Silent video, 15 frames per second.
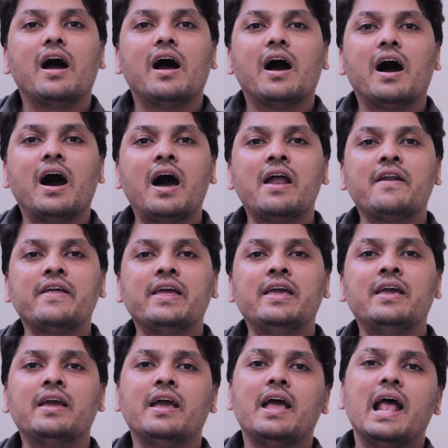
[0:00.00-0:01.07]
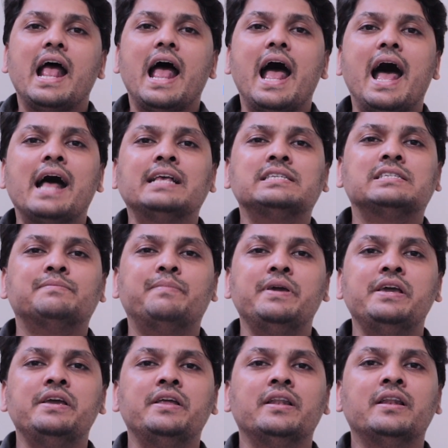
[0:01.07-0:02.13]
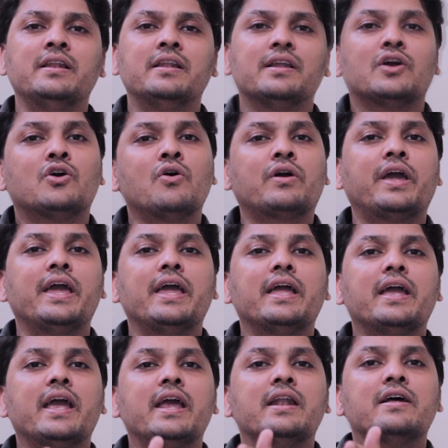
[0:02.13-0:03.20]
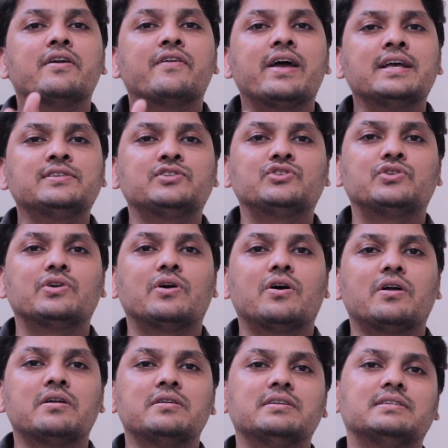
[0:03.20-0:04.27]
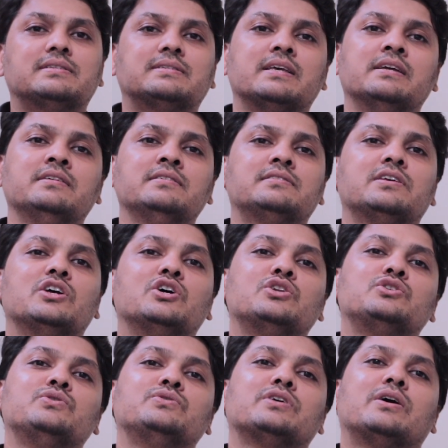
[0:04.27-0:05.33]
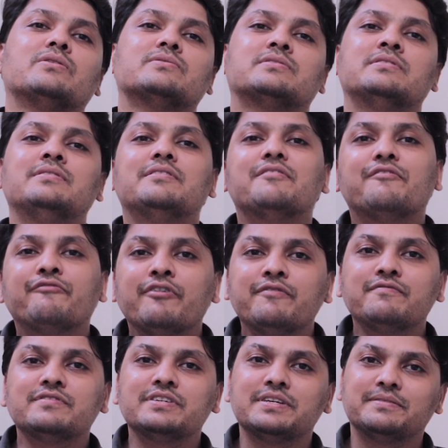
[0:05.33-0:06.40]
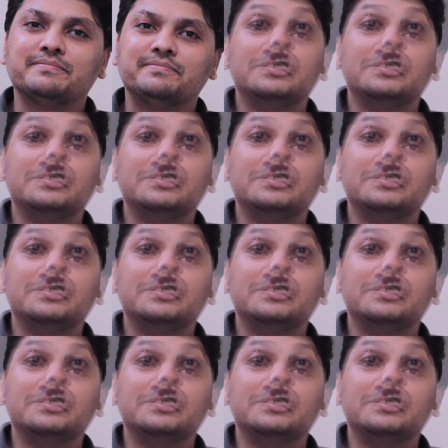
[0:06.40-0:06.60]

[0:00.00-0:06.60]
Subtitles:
Hari has been cooking in a restaurant since 2015.